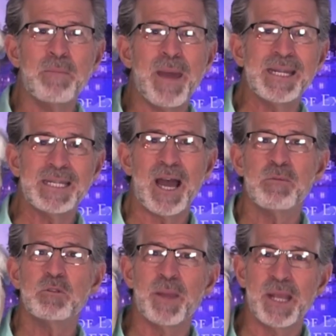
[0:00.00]
And many
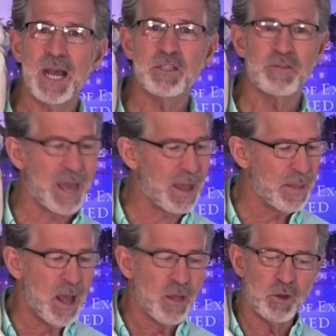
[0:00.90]
times because of
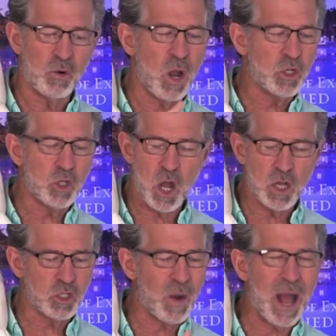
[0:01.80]
that, they're on
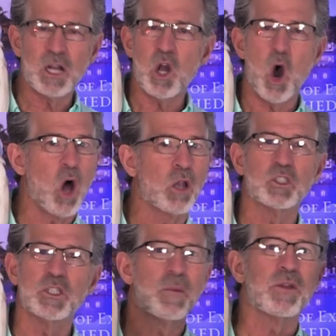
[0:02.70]
drugs or
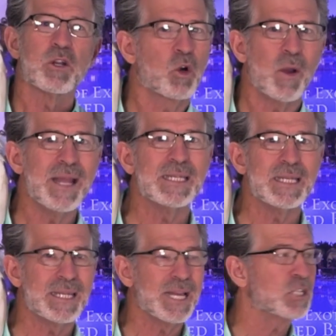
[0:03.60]
alcohol or some other
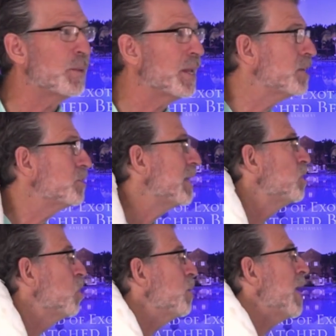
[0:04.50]
crazy things
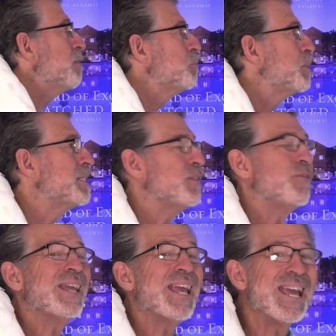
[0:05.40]
because they don't have
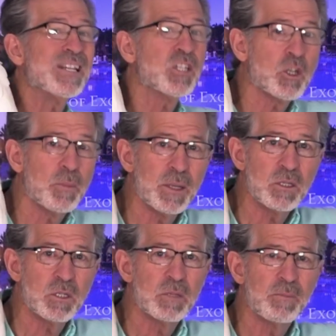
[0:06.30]
specific
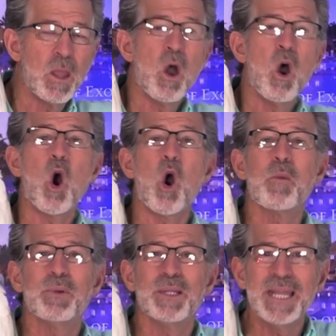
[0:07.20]
instruments or